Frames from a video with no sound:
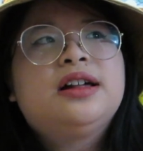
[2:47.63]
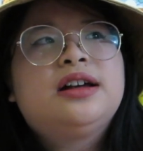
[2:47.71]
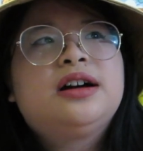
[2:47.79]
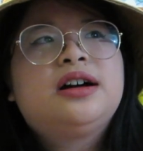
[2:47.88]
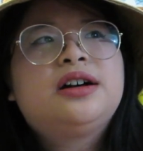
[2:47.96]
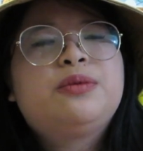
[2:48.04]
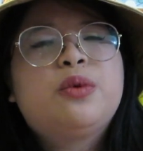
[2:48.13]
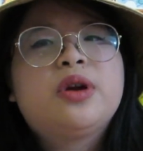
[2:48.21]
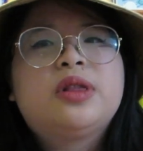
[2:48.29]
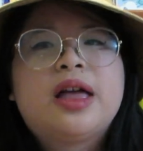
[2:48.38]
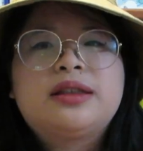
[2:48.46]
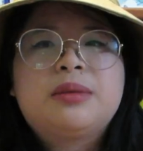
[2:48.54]
ah,
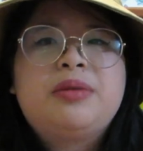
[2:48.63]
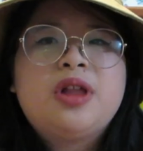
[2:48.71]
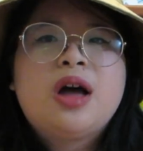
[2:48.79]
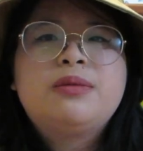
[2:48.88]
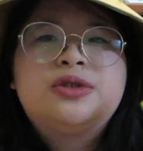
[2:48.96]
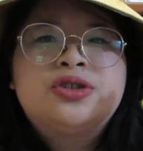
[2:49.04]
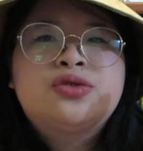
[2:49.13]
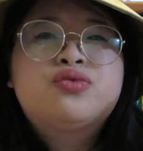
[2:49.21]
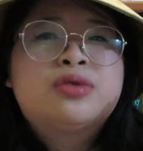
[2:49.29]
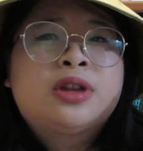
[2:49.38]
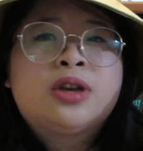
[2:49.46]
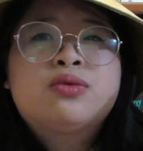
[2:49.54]
where like the plot would just
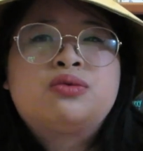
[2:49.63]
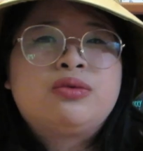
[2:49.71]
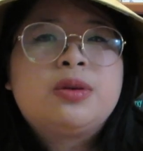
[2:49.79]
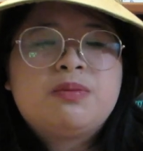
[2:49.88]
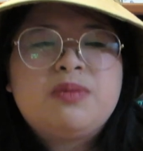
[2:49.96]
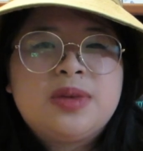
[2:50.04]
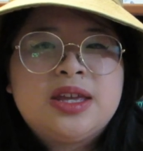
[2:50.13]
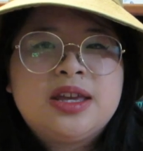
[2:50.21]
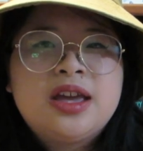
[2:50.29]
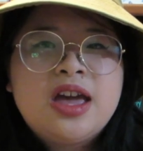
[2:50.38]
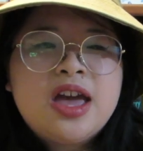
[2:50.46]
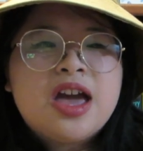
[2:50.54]
really grip
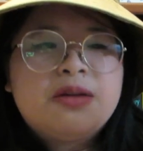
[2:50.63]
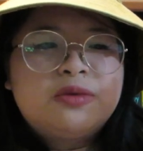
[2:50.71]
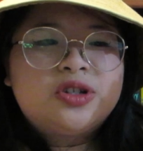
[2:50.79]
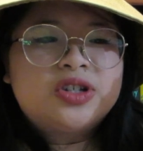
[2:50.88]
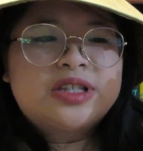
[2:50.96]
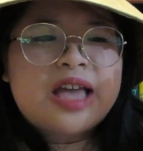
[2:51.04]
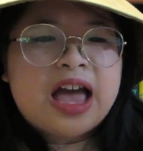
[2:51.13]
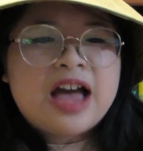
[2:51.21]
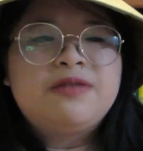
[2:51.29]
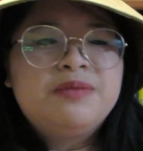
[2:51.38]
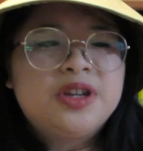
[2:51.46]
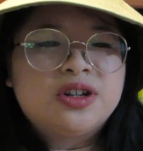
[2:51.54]
me and would just
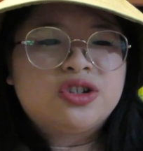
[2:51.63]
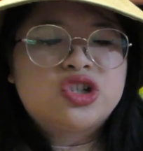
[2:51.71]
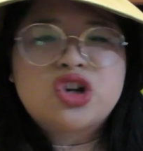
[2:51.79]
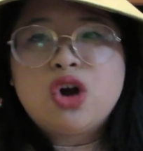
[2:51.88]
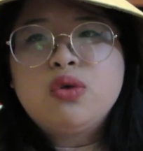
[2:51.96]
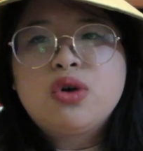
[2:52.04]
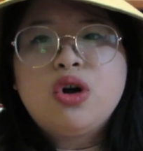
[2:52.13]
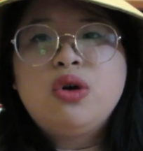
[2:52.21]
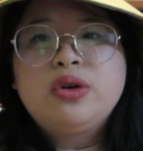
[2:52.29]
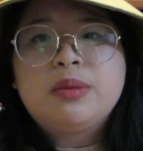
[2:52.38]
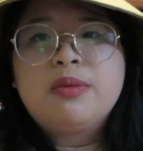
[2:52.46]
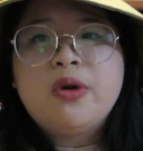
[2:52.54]
have me in a
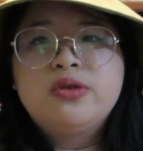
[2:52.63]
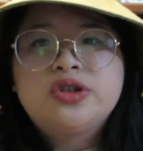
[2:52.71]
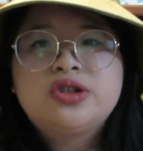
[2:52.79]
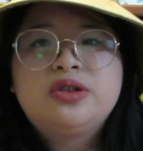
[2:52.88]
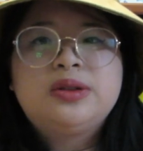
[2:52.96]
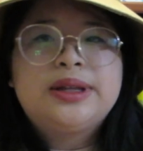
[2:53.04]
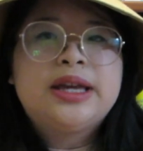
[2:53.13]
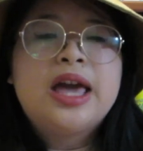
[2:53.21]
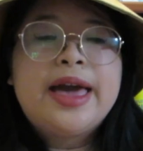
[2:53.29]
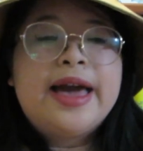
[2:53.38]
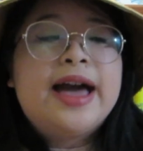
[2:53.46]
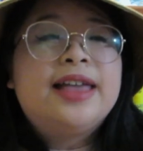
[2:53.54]
chokehold emotionally
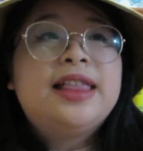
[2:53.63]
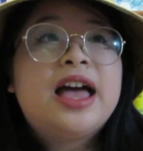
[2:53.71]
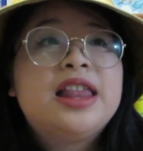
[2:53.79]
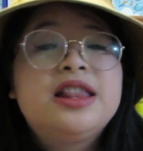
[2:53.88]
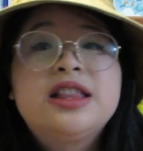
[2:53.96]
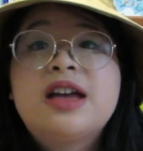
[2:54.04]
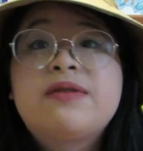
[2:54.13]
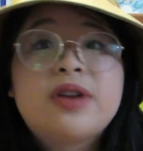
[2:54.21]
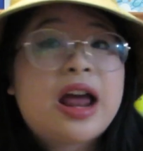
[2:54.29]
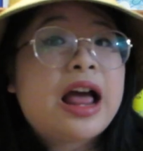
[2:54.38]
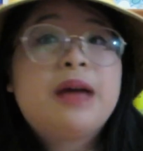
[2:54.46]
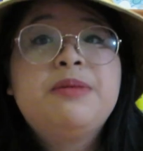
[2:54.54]
and that never
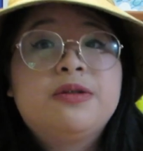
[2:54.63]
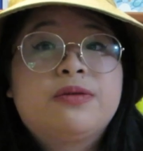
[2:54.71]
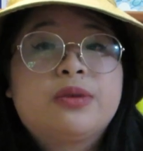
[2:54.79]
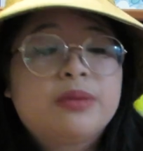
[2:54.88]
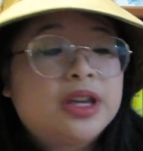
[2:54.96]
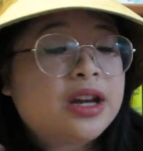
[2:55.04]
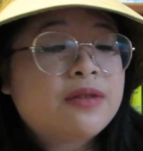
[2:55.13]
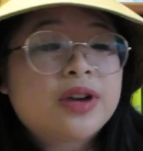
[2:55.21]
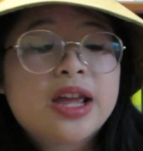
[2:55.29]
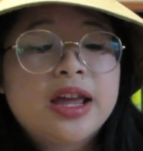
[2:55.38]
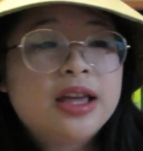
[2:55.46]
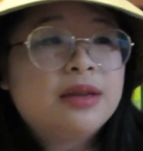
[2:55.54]
happened for me it never
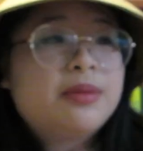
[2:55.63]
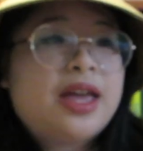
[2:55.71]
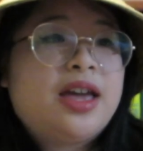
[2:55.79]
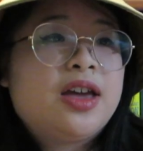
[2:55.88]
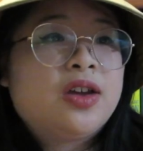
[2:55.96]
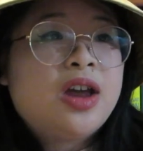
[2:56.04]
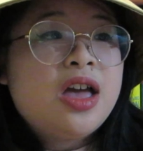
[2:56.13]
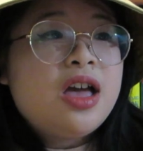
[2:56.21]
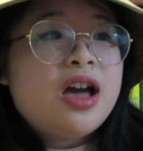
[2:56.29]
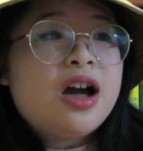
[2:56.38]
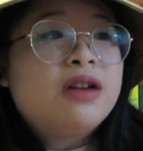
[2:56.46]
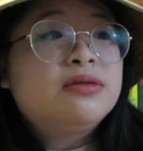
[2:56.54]
came and
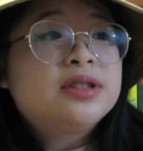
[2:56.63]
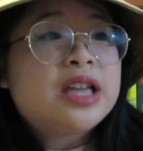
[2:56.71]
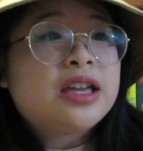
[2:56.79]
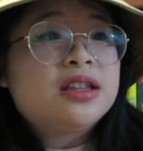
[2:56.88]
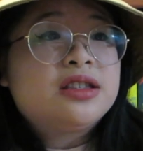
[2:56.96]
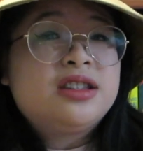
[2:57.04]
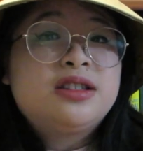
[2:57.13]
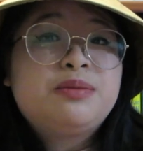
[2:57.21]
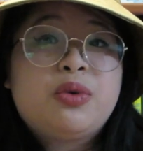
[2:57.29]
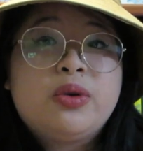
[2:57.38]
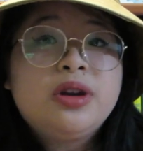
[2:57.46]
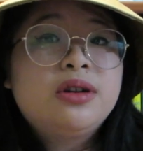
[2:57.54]
I was like
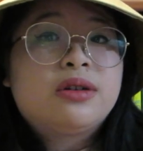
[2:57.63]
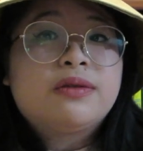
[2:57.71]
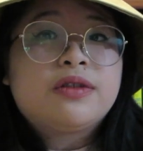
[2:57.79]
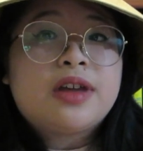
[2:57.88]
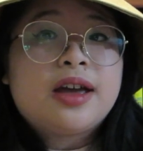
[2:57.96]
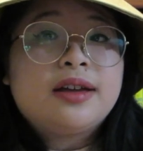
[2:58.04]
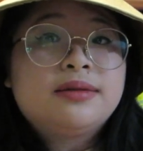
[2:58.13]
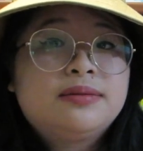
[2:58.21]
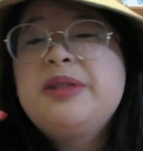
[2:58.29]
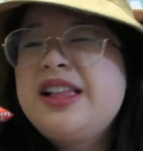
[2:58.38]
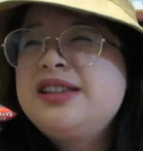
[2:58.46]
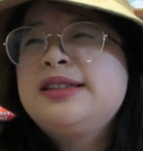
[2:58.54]
disappointed over that
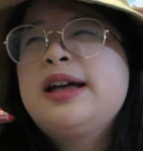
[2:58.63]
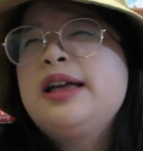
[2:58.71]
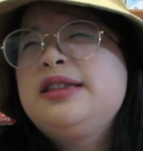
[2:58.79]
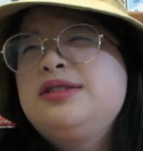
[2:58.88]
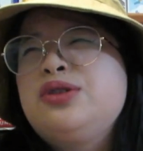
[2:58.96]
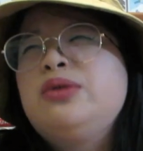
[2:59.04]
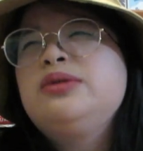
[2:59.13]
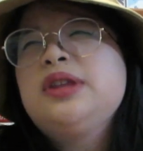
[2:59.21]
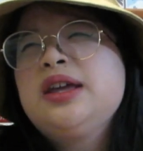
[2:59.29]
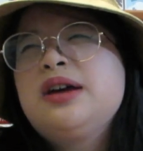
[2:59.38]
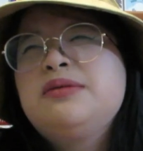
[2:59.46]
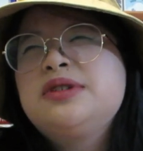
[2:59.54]
plus I don't
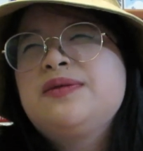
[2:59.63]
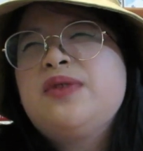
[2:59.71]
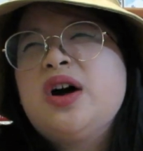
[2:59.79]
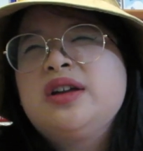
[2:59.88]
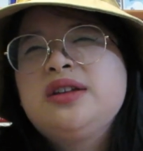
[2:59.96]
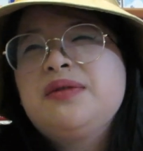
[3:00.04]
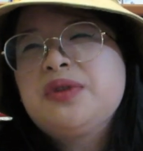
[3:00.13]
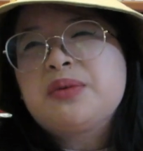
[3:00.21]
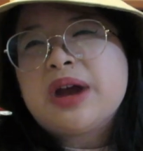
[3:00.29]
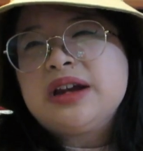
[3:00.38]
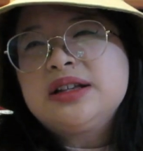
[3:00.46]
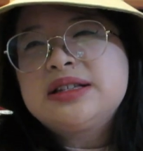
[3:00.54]
think I was fond of the
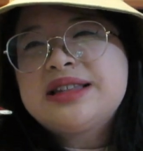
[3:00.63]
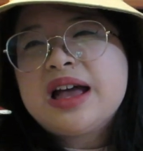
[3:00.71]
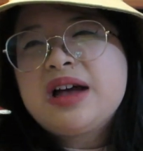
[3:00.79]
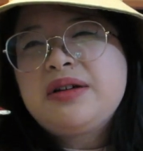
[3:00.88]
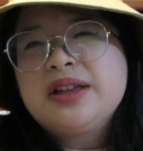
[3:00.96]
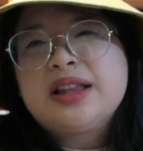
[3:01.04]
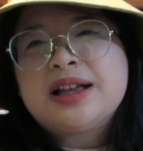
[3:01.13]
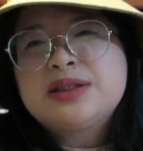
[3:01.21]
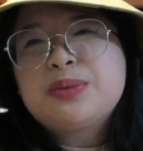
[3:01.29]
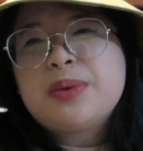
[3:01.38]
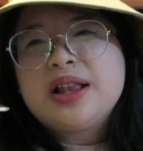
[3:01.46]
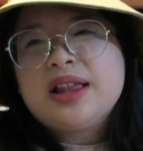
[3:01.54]
writing style and
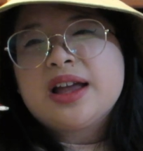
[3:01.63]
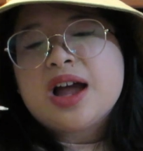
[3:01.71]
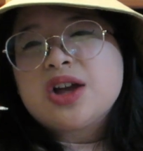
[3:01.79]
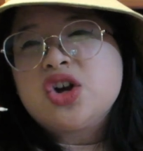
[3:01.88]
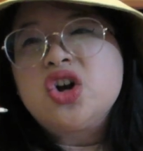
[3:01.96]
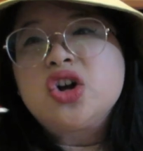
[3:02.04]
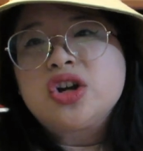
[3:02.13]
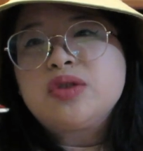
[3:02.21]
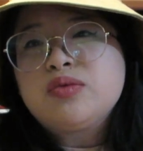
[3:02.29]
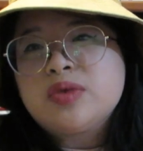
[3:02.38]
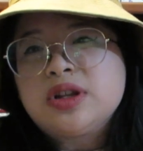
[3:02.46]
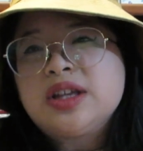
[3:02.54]
that's like I
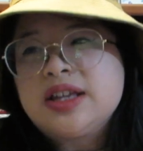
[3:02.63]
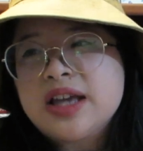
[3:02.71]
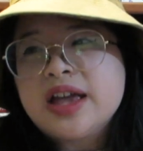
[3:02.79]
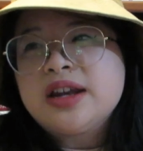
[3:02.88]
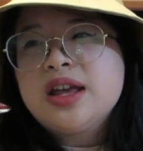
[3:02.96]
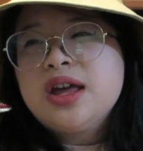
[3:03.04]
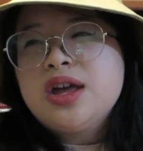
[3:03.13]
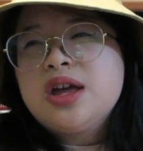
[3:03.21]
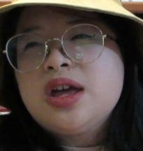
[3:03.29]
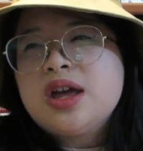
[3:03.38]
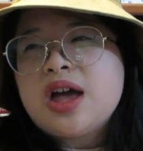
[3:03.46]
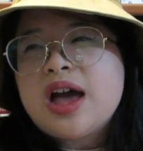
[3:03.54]
couldn't really get
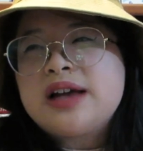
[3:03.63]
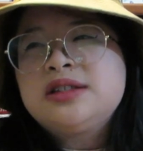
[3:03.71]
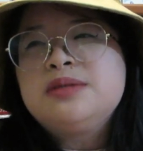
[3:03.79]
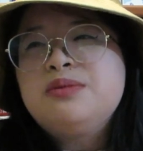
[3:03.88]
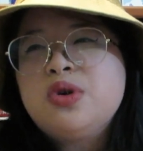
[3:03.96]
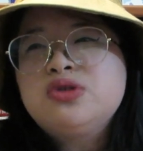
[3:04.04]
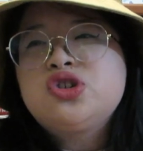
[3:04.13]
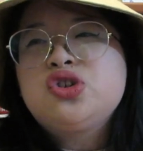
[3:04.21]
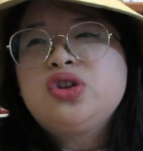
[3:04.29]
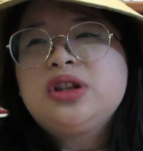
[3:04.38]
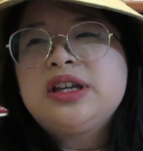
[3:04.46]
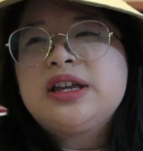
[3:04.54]
as
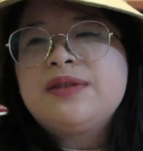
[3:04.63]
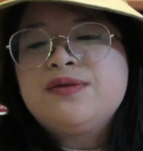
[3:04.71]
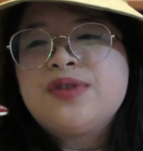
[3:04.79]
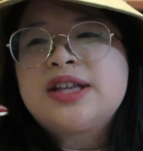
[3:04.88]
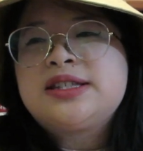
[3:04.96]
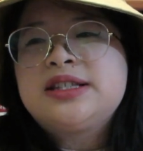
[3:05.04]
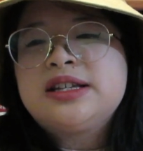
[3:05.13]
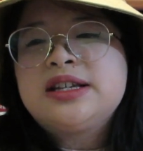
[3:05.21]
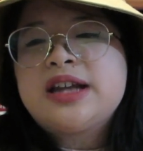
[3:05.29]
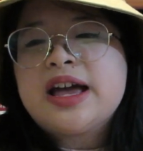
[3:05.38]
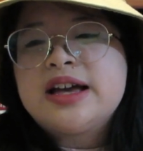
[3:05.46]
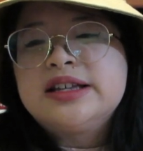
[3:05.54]
emotionally
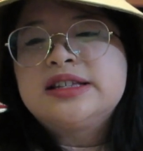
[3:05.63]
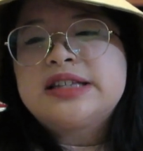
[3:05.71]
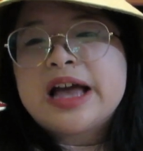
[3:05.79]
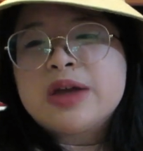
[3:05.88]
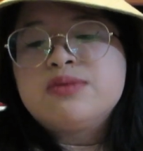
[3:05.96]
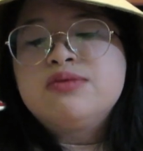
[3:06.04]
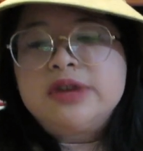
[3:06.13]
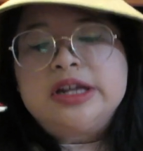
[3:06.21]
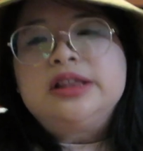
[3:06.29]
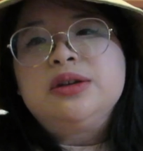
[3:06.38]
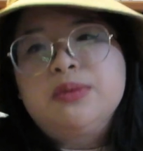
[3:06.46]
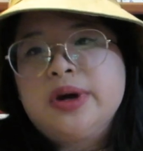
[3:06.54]
invested as I
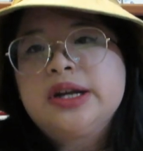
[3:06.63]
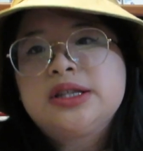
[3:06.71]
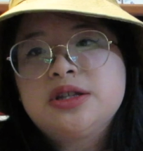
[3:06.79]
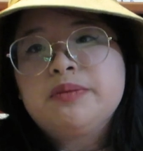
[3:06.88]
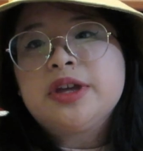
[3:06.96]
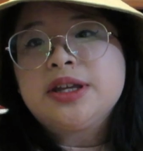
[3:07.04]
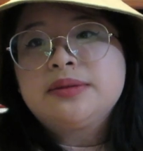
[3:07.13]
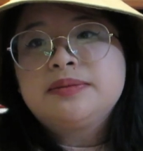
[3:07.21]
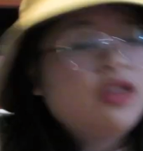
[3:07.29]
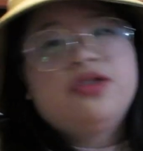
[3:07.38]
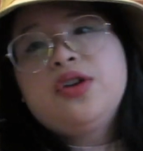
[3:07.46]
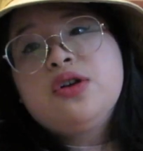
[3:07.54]
really wanted to be
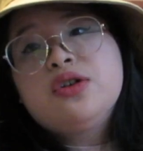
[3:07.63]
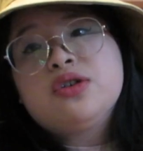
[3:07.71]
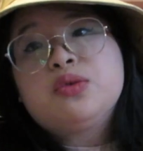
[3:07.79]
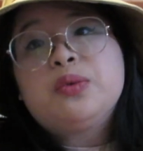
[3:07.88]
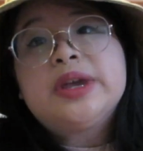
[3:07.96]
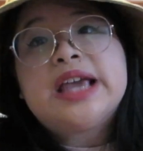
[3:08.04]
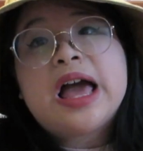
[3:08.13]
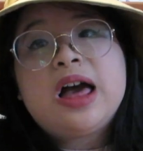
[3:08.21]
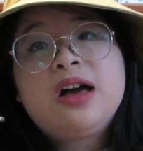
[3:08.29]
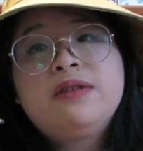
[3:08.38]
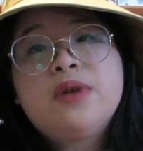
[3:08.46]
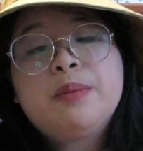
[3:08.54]
Third, we
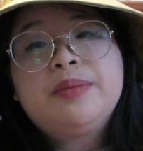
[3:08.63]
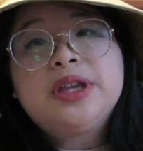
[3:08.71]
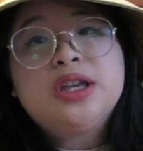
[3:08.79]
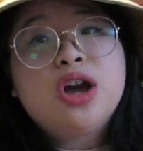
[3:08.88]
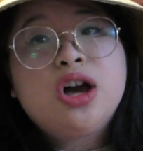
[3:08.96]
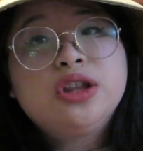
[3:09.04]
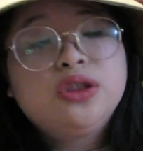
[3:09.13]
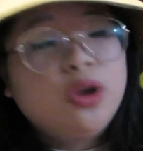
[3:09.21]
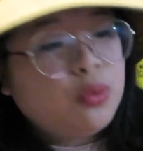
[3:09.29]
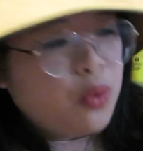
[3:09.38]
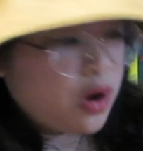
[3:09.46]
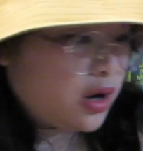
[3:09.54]
have Beyond the
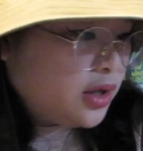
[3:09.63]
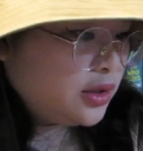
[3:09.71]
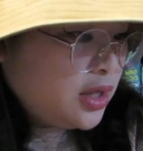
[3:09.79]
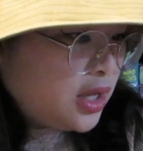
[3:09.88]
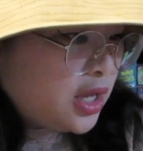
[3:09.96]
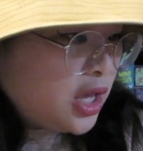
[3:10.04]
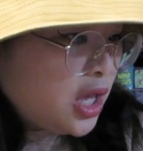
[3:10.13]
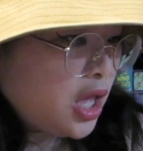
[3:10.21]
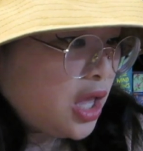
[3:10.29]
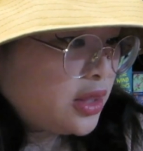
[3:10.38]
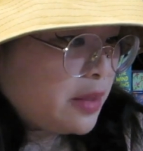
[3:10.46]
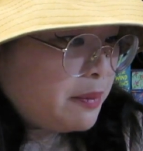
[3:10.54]
Wand
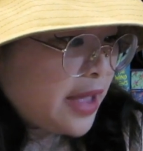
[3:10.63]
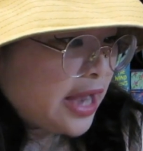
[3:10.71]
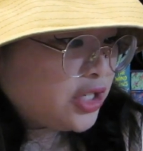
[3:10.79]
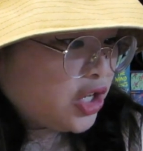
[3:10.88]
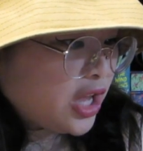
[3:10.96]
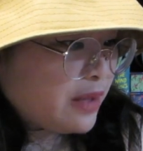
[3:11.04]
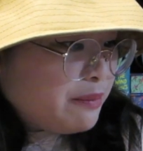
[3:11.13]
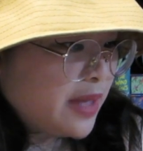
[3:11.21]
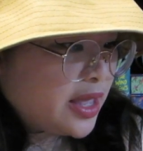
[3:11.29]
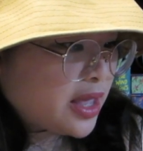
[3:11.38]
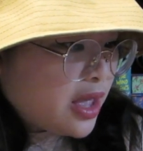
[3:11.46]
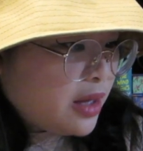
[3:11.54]
The Magic and
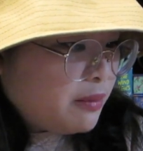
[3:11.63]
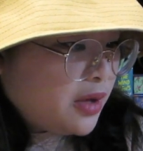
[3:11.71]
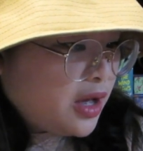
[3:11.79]
Mayhem